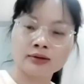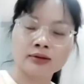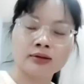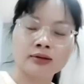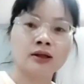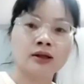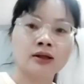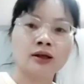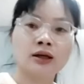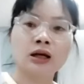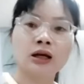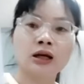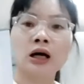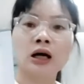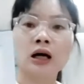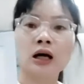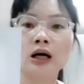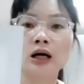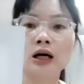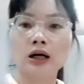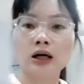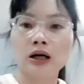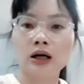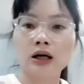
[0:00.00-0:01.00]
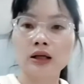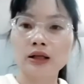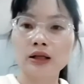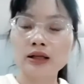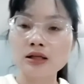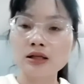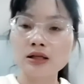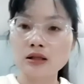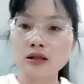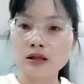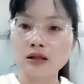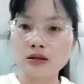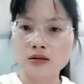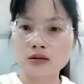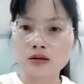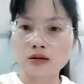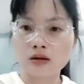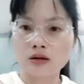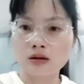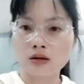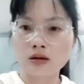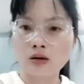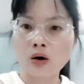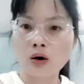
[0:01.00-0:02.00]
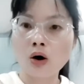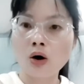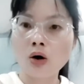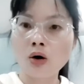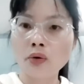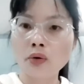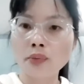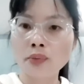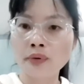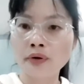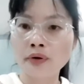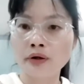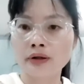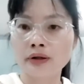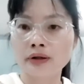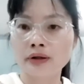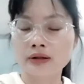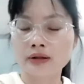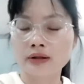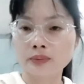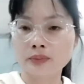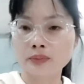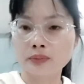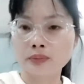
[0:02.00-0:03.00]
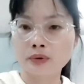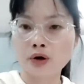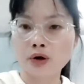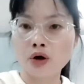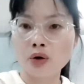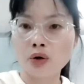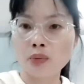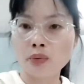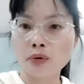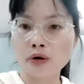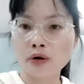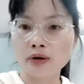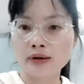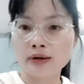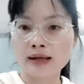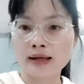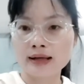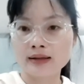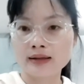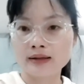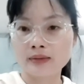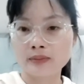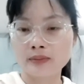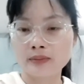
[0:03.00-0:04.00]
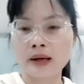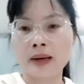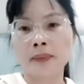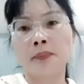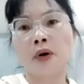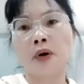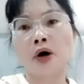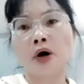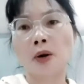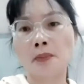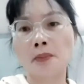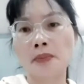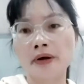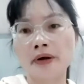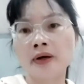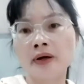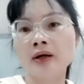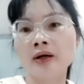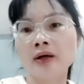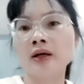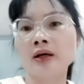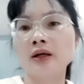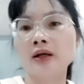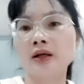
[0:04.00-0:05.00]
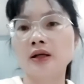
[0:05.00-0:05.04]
this is the all products, but popular in all the